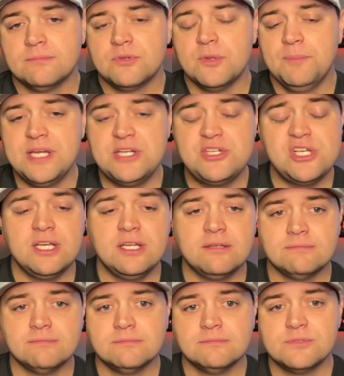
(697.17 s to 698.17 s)
The
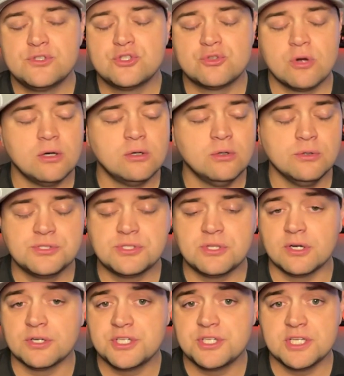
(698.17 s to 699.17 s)
pitching struggles
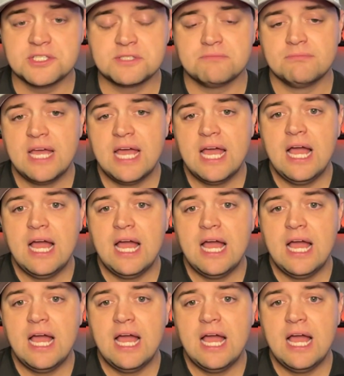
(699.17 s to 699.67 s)
are just,